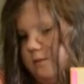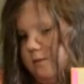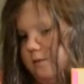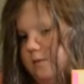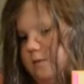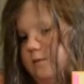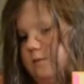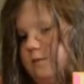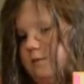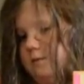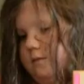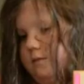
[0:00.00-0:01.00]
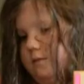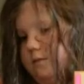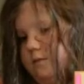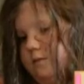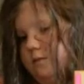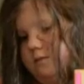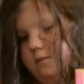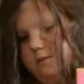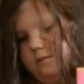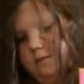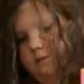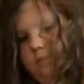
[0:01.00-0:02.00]

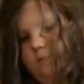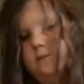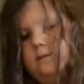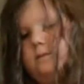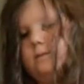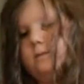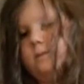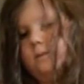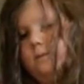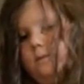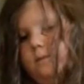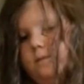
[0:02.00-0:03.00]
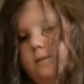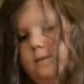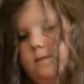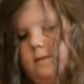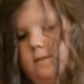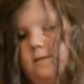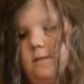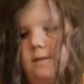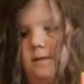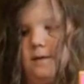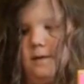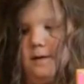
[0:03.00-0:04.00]

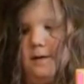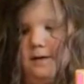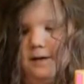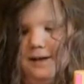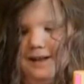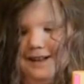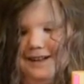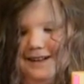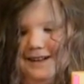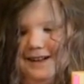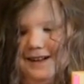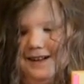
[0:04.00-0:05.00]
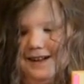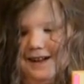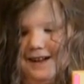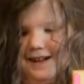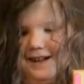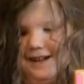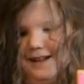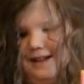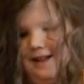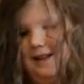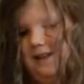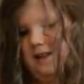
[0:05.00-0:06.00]

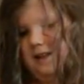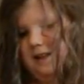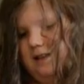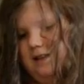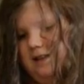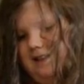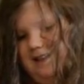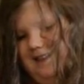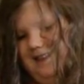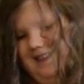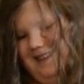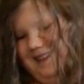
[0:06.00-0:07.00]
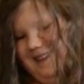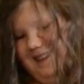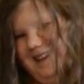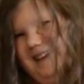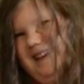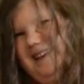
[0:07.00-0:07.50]
(silent)